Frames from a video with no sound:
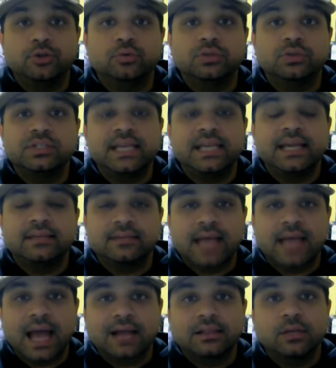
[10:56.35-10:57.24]
You will see
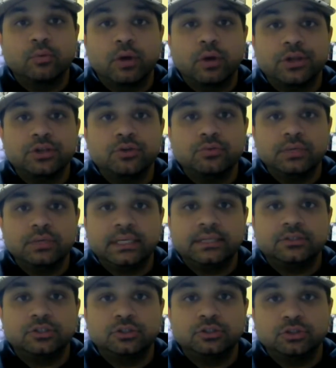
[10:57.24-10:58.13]
exactly what you
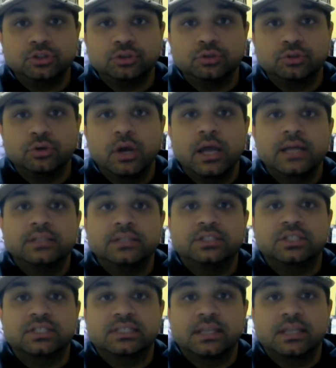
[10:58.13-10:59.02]
need to do
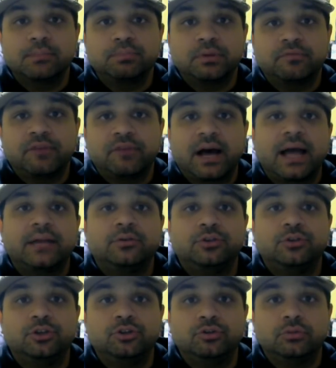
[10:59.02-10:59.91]
to simplify.
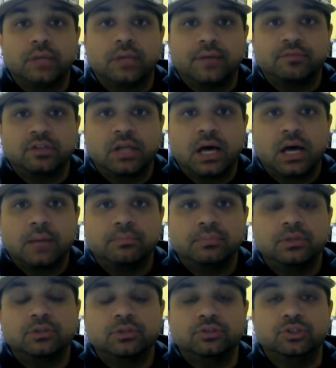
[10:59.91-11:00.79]
Do you level up?